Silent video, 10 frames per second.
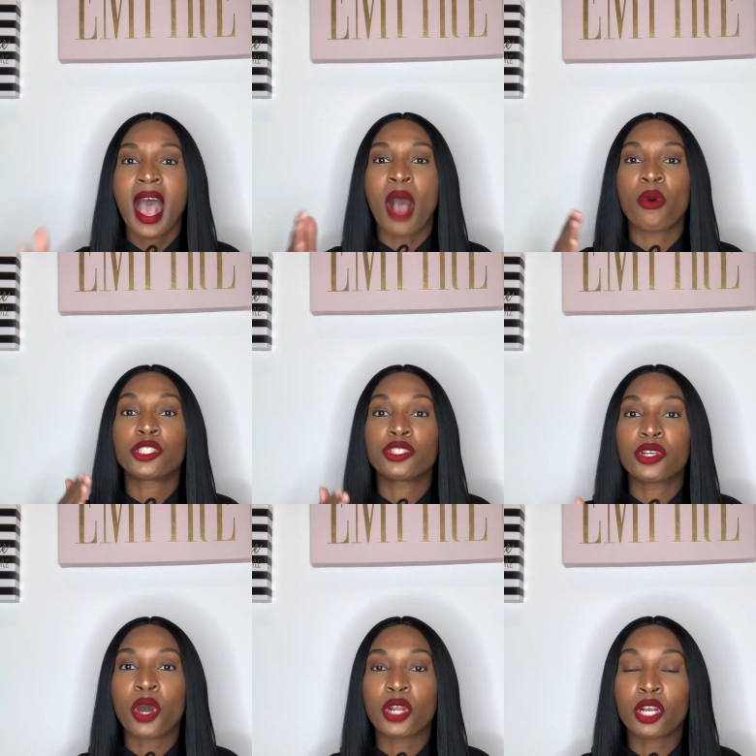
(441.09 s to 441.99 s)
I want you to
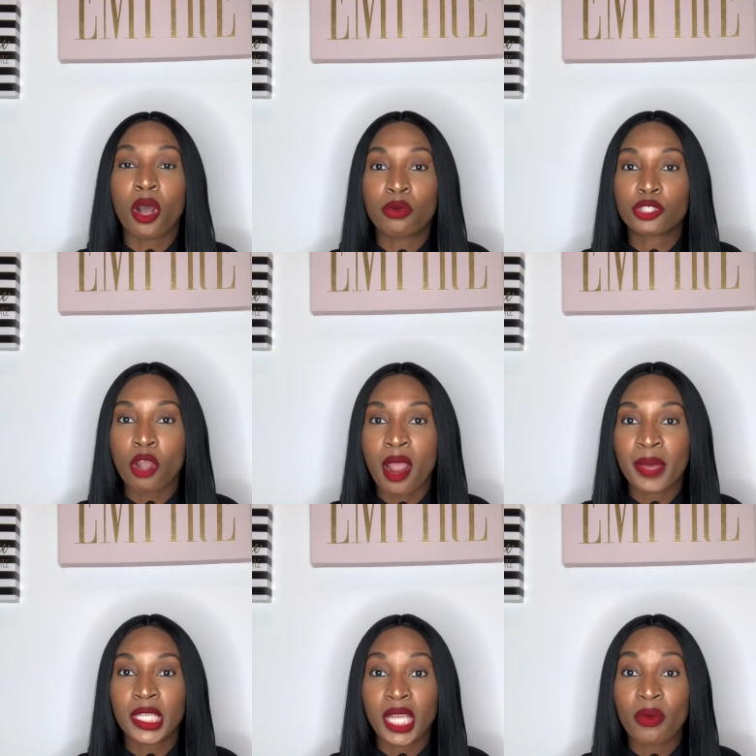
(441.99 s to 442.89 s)
go to
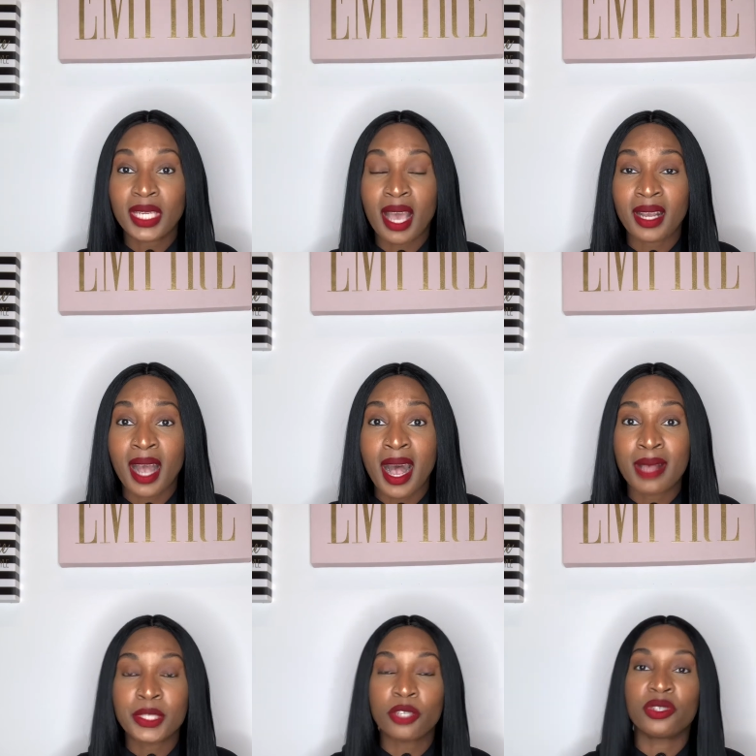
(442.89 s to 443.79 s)

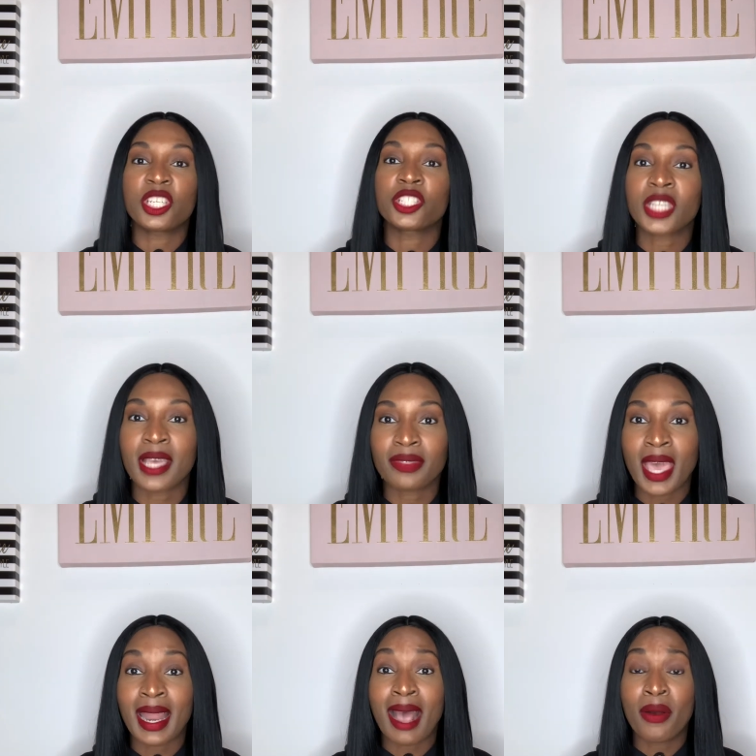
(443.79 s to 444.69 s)
CoachCarmenChloe.com so you can check
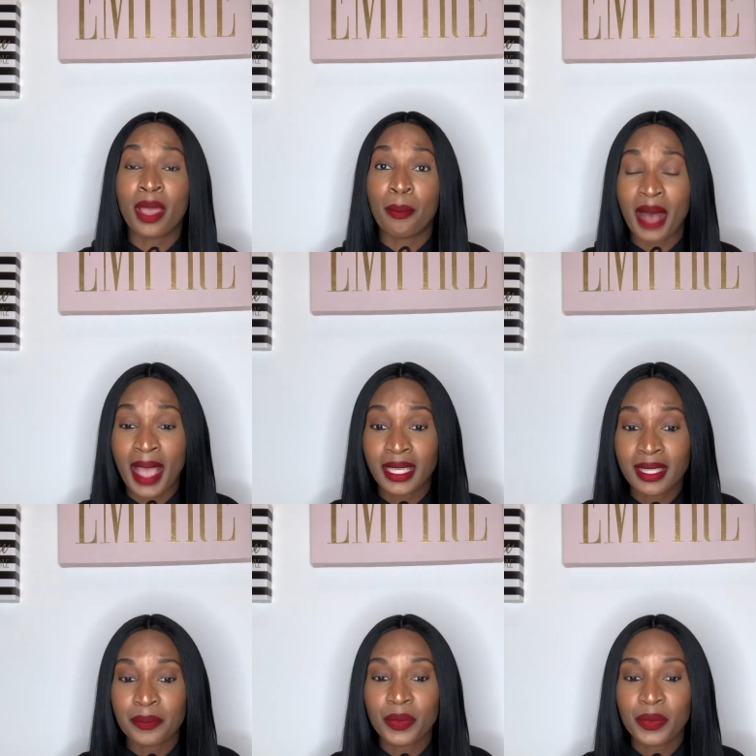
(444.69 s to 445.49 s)
that out and buy it.